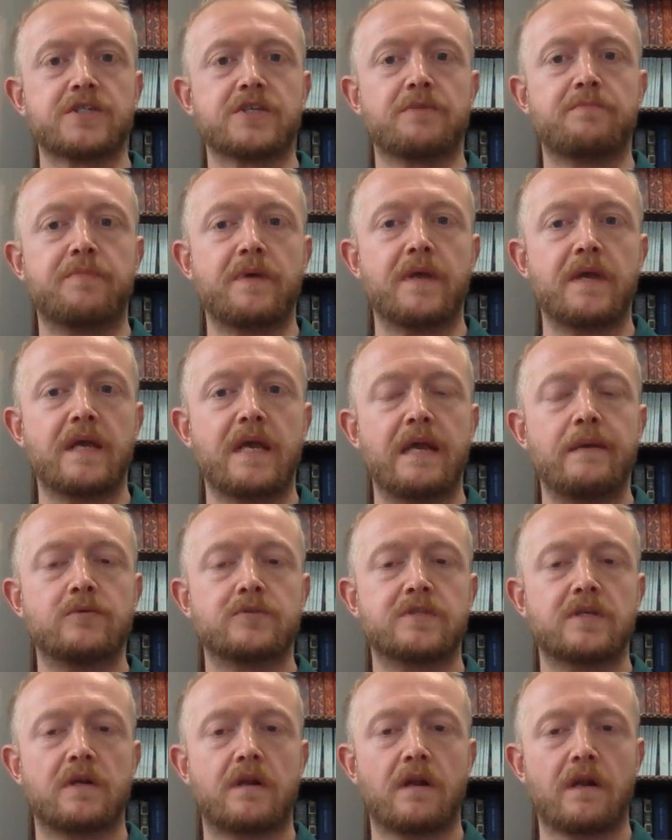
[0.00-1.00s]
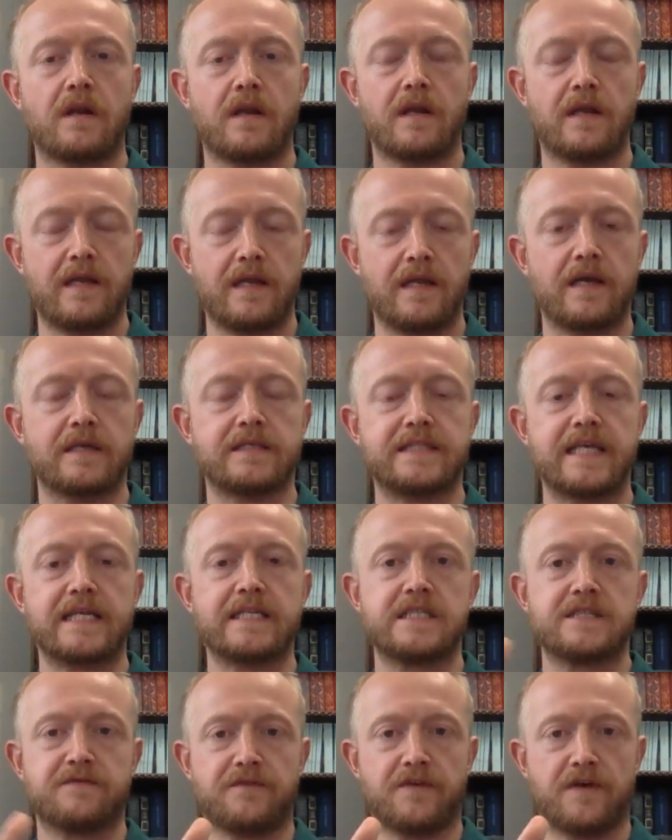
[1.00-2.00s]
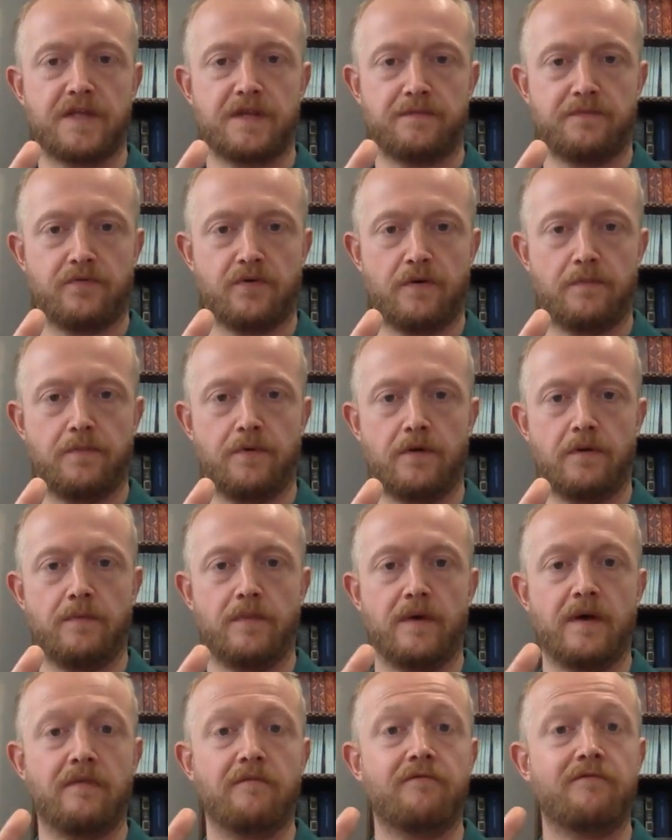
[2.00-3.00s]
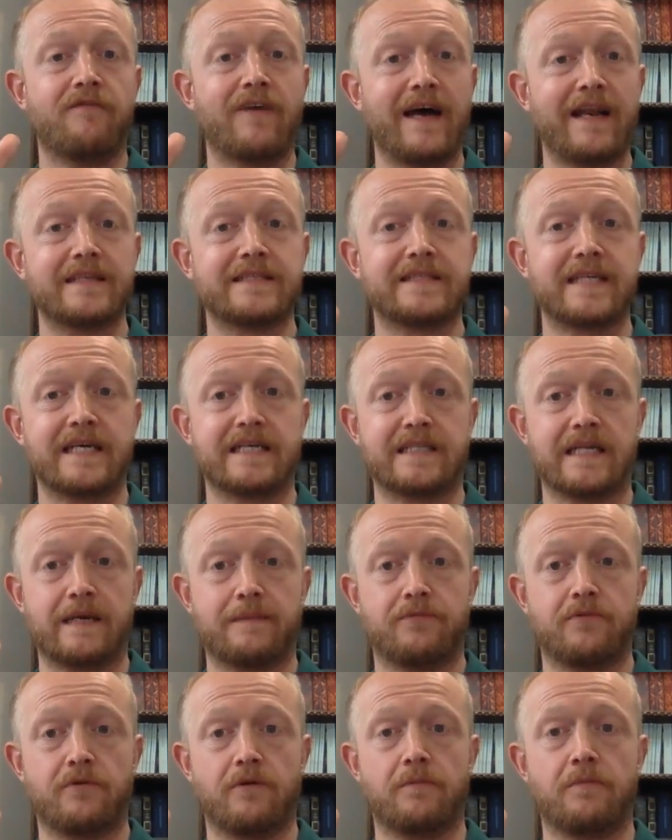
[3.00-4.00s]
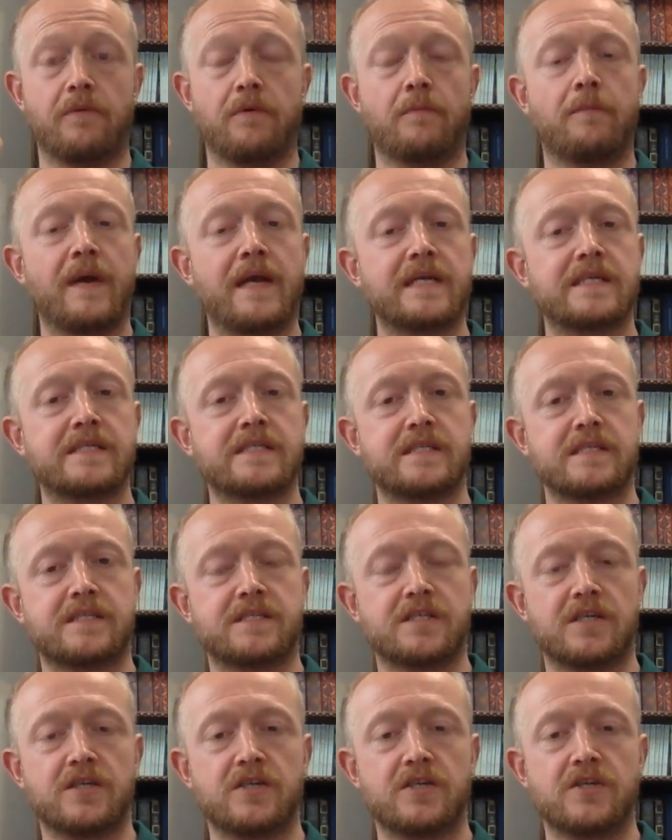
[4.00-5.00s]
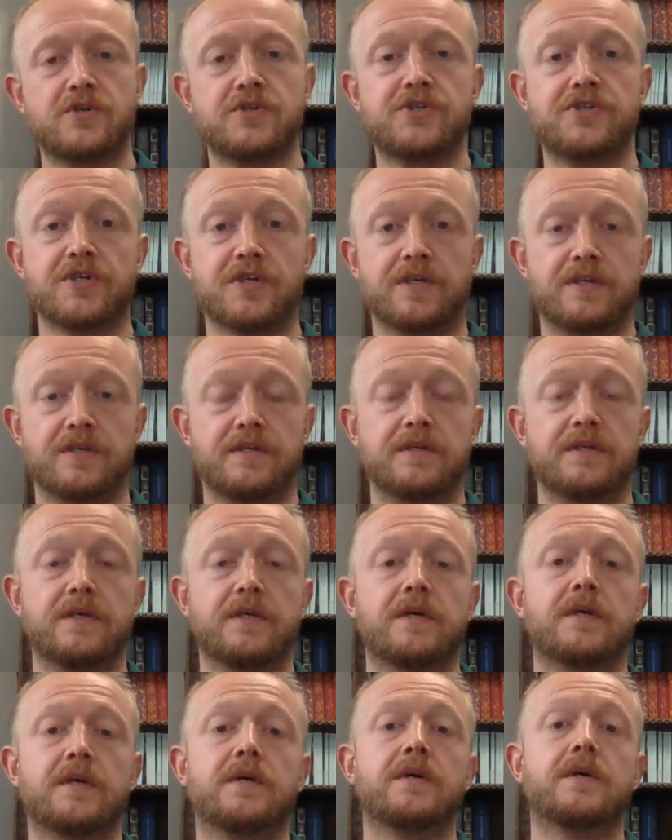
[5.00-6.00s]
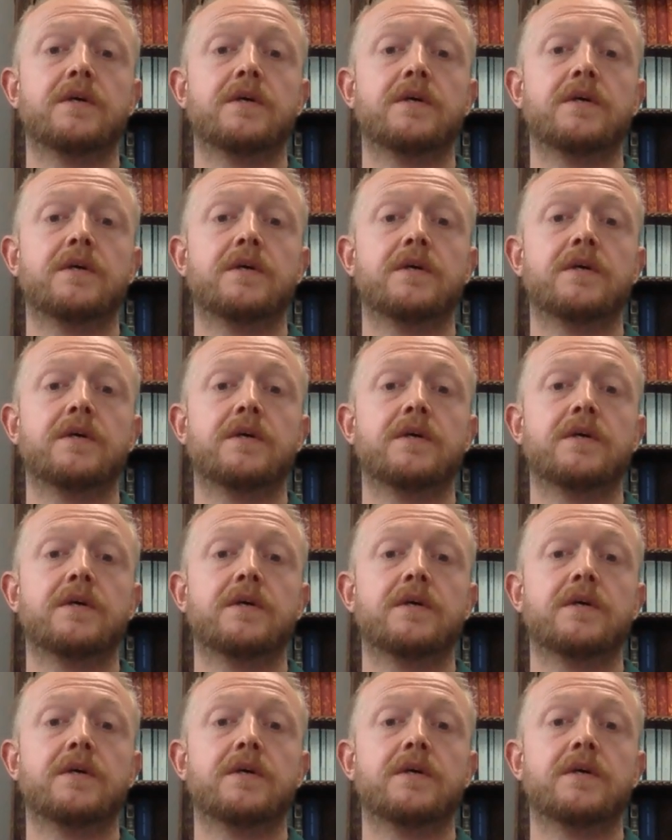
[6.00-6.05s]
So being able to clearly identify the problem and validate that problem makes the solution